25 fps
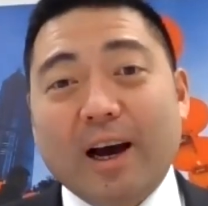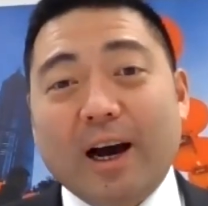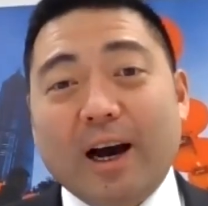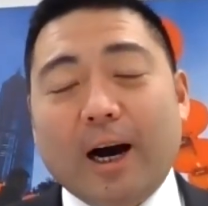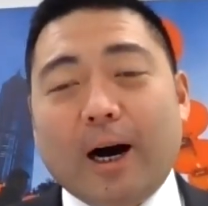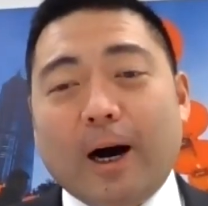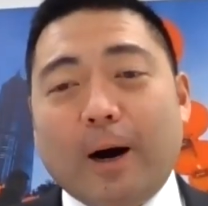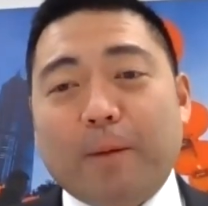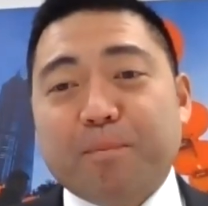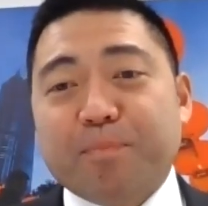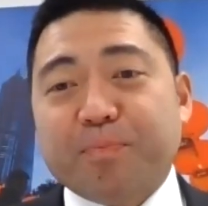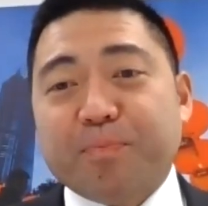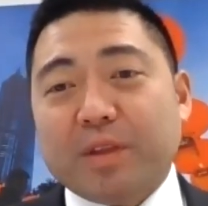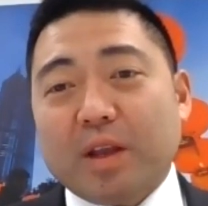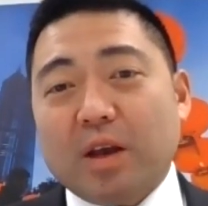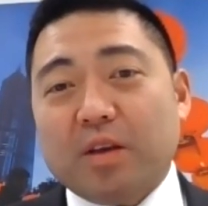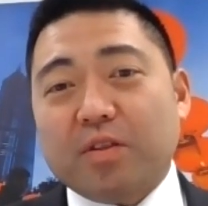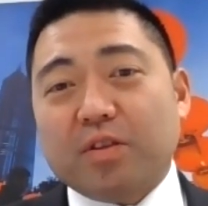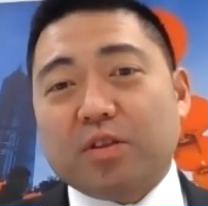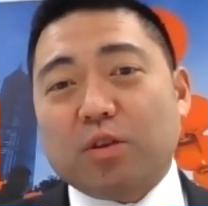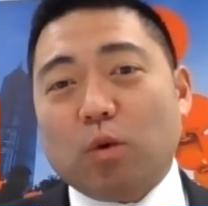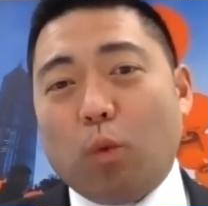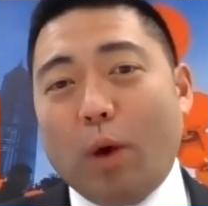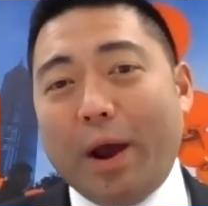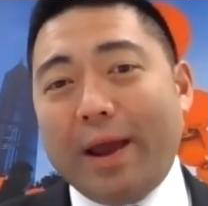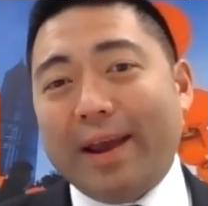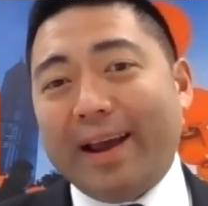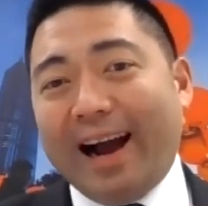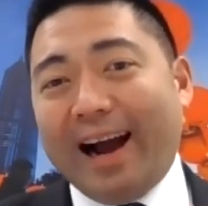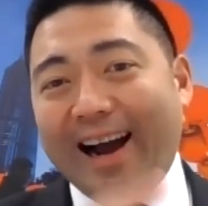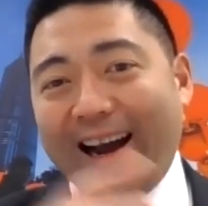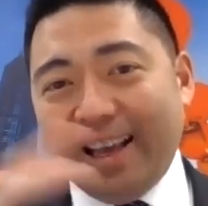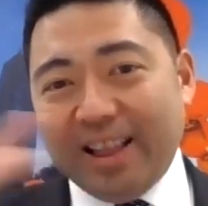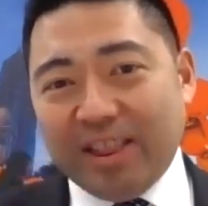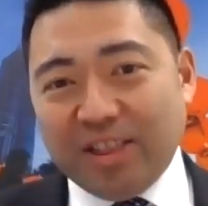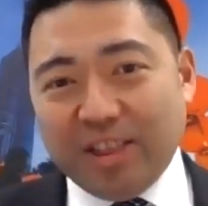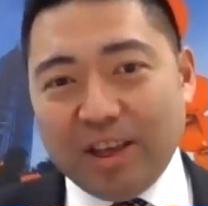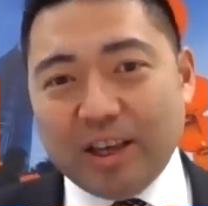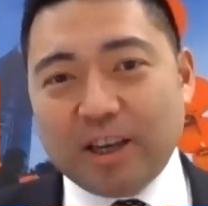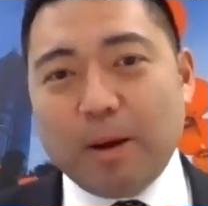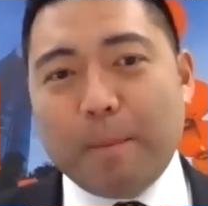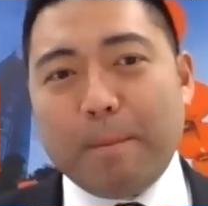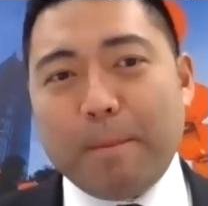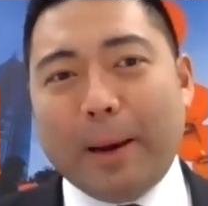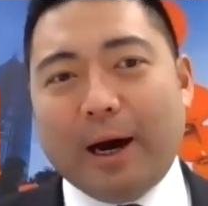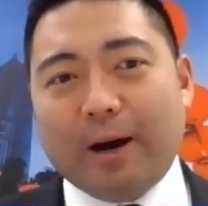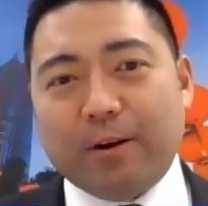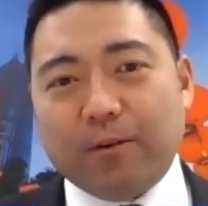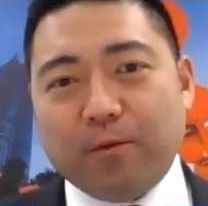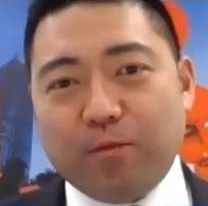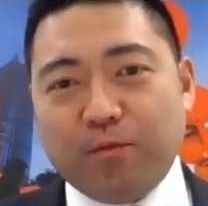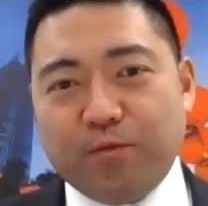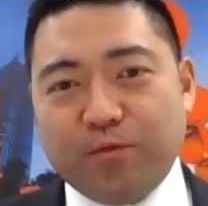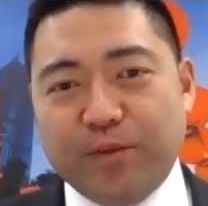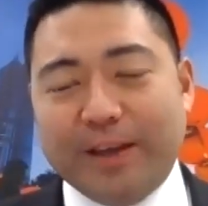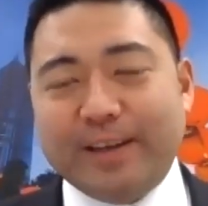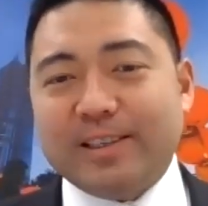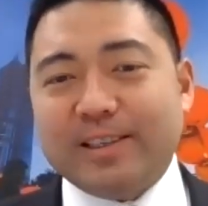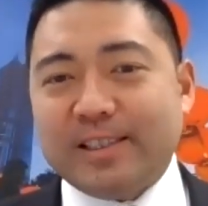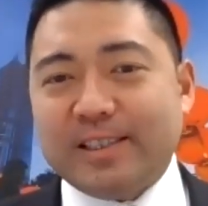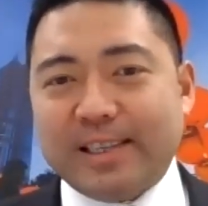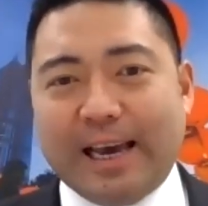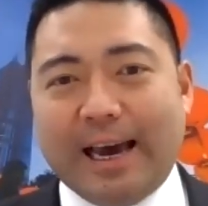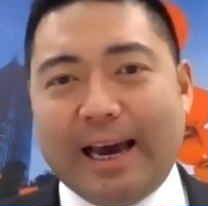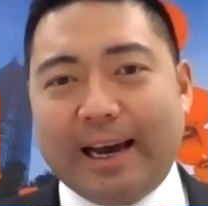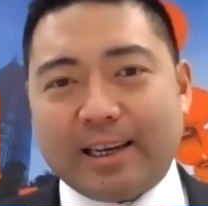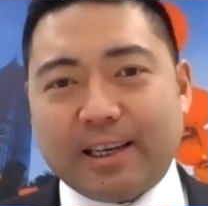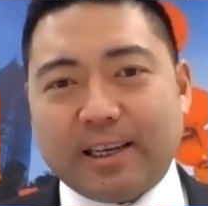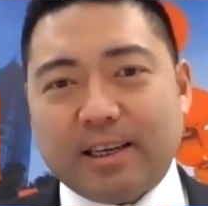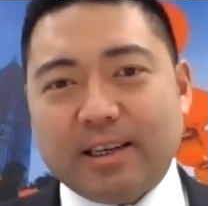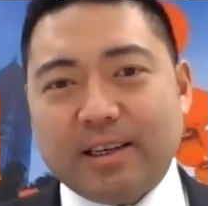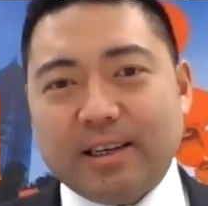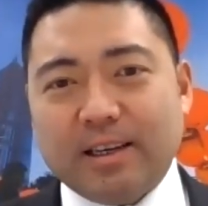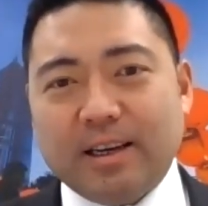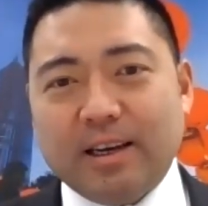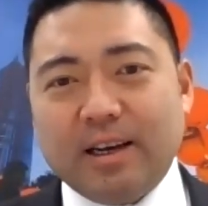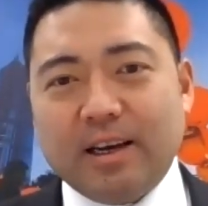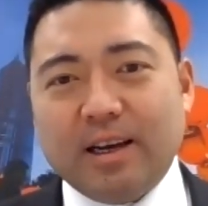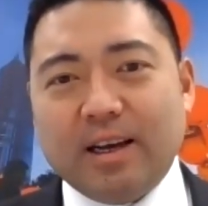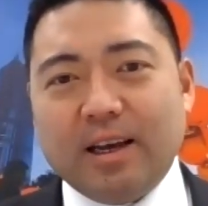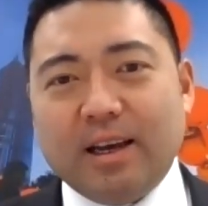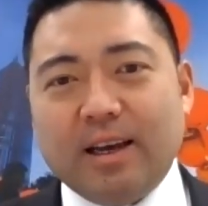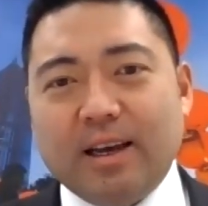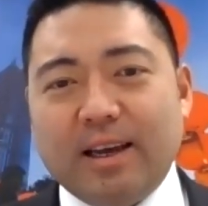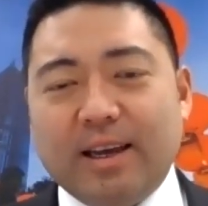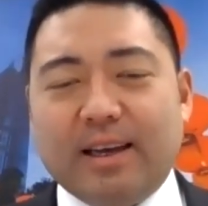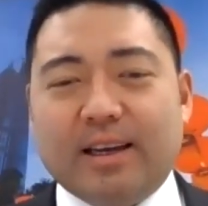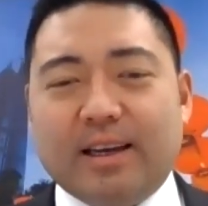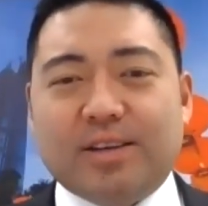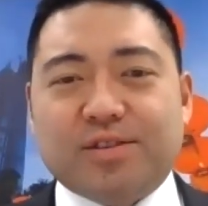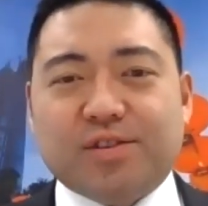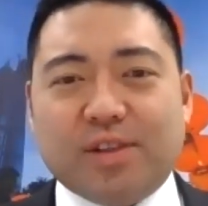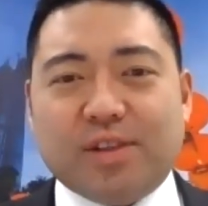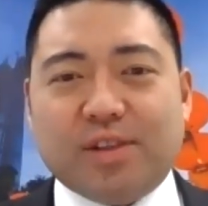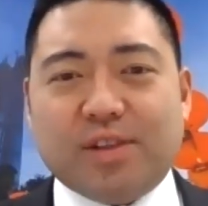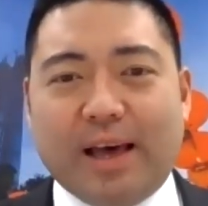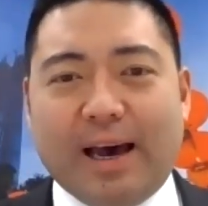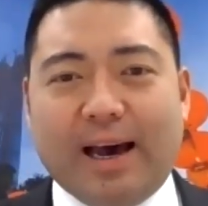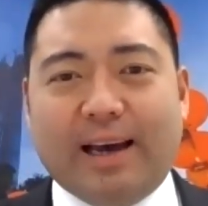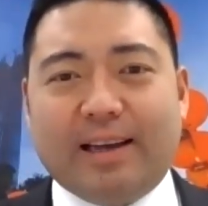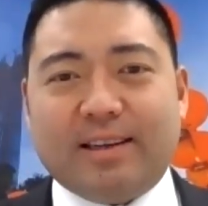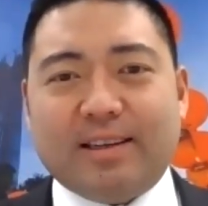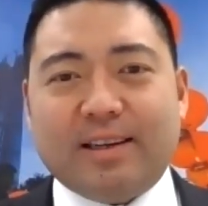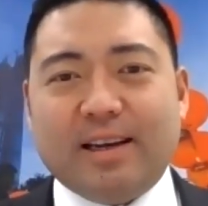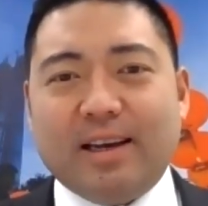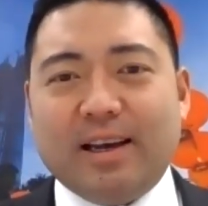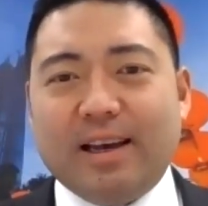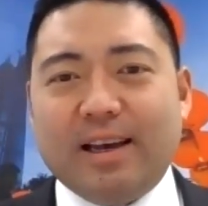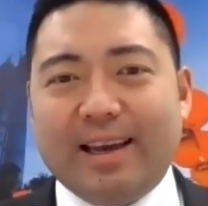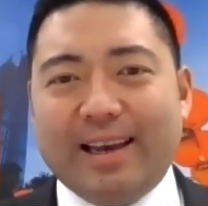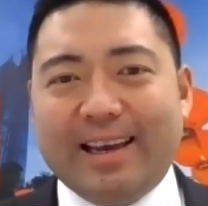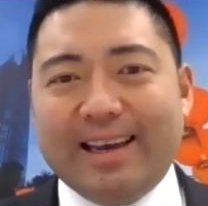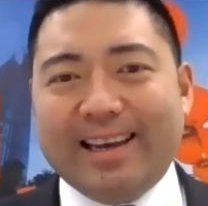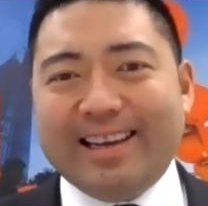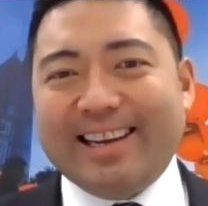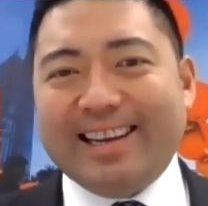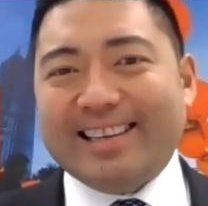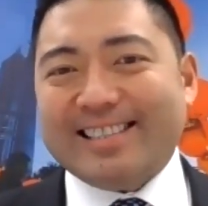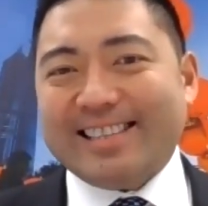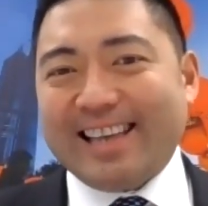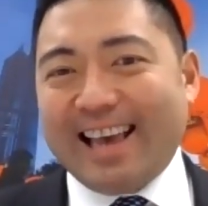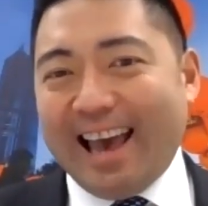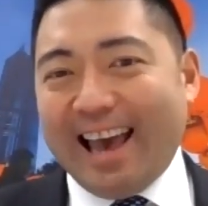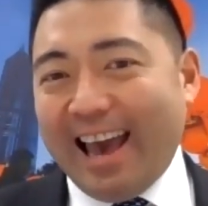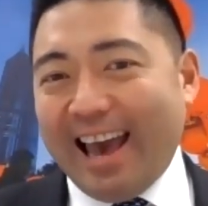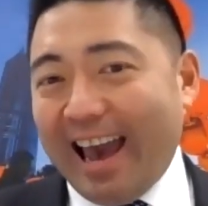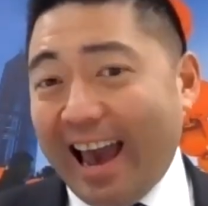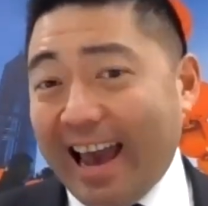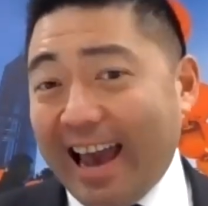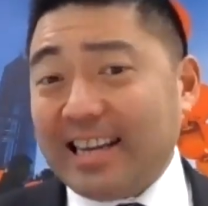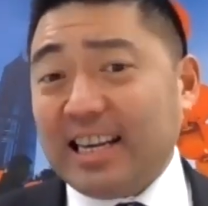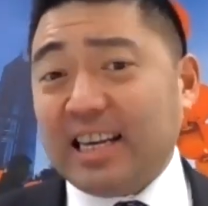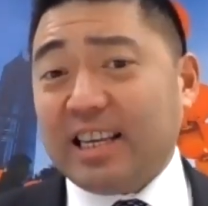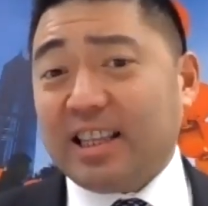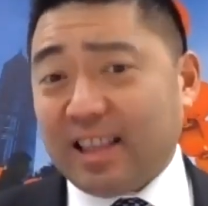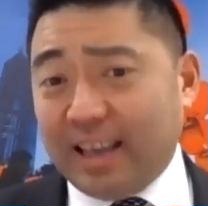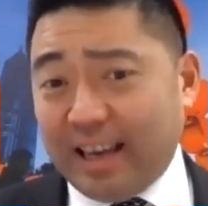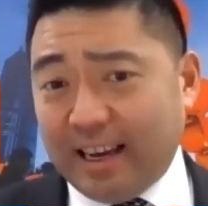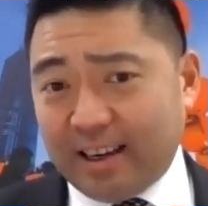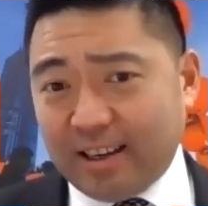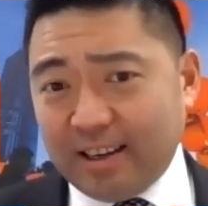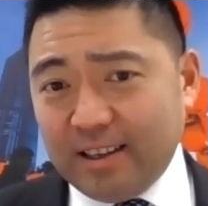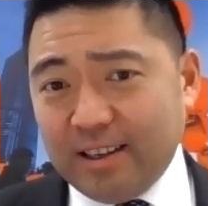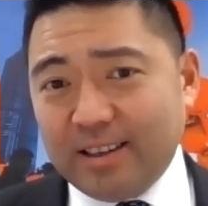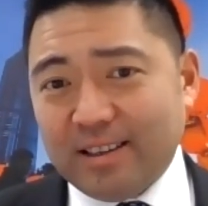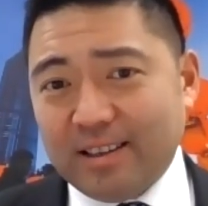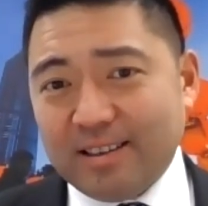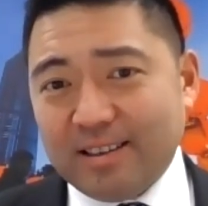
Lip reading: The way I think about fintech is that it is anything